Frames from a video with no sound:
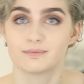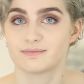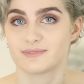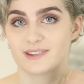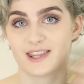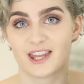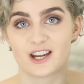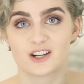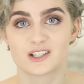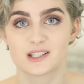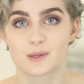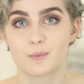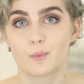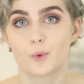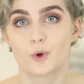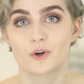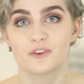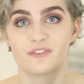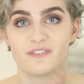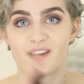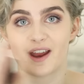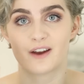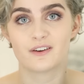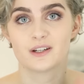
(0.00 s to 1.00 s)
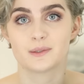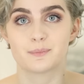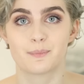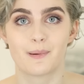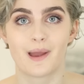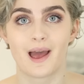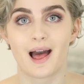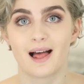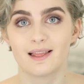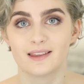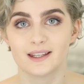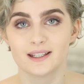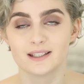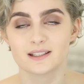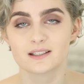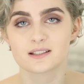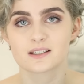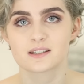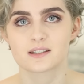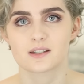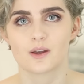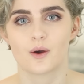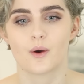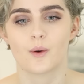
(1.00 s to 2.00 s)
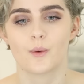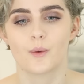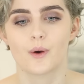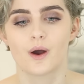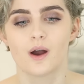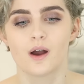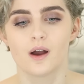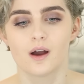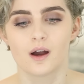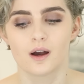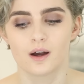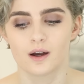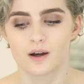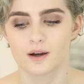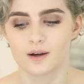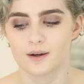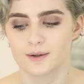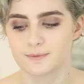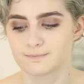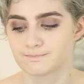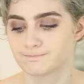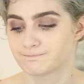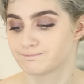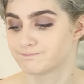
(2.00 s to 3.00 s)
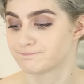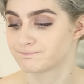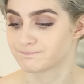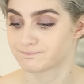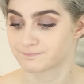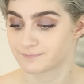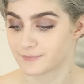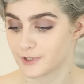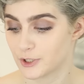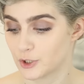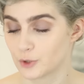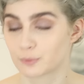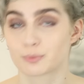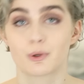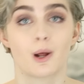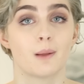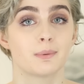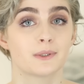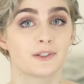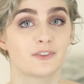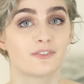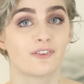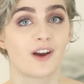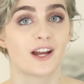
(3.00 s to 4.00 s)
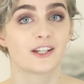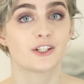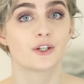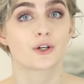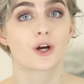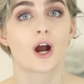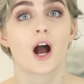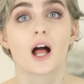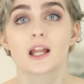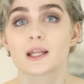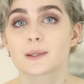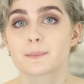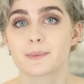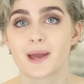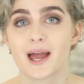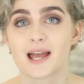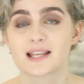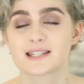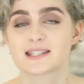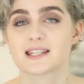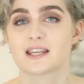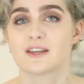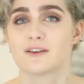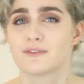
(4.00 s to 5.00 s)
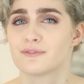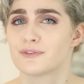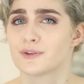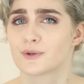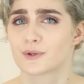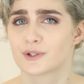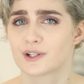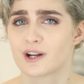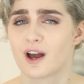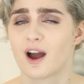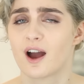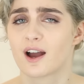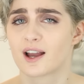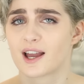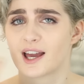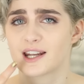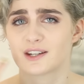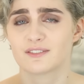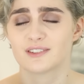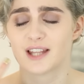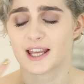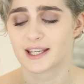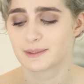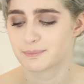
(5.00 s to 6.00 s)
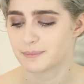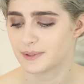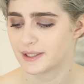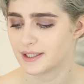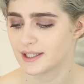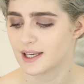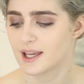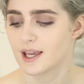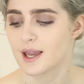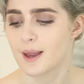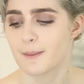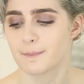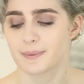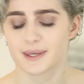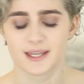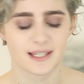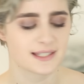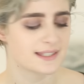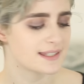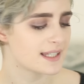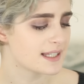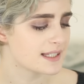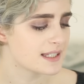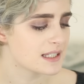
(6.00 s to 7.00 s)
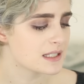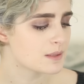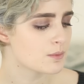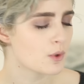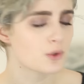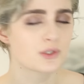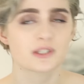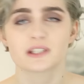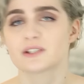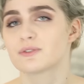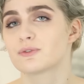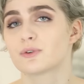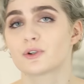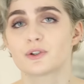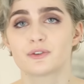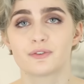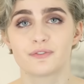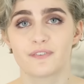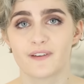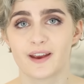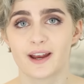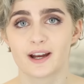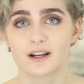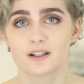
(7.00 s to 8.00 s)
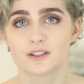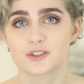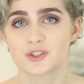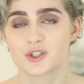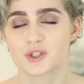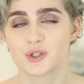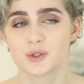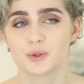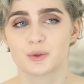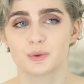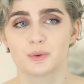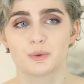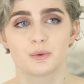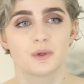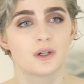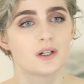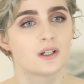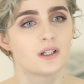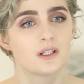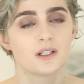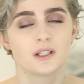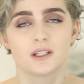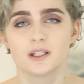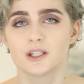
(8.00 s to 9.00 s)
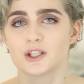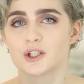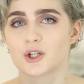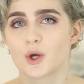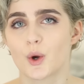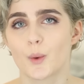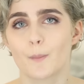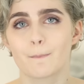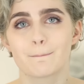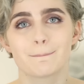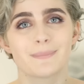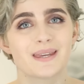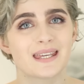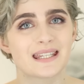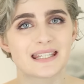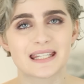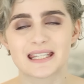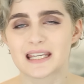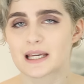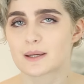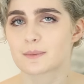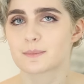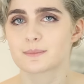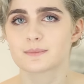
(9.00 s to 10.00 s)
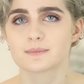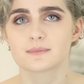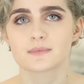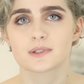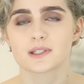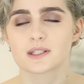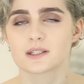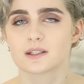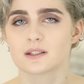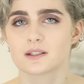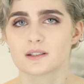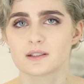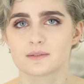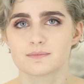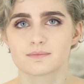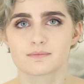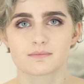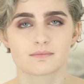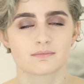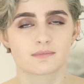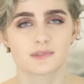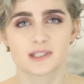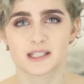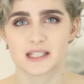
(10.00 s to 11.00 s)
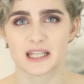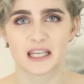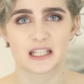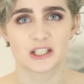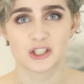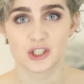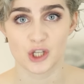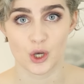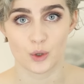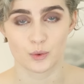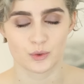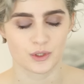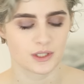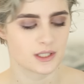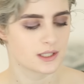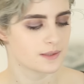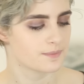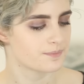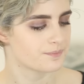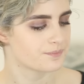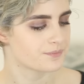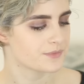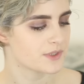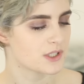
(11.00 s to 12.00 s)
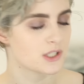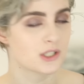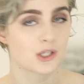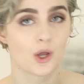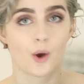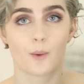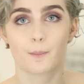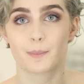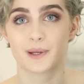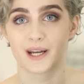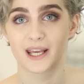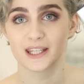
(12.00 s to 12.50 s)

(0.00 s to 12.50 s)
there's a more varied palette, so you'll probably find your color best if you're not kind of like me, because this is mostly for fair to medium skin tones. So but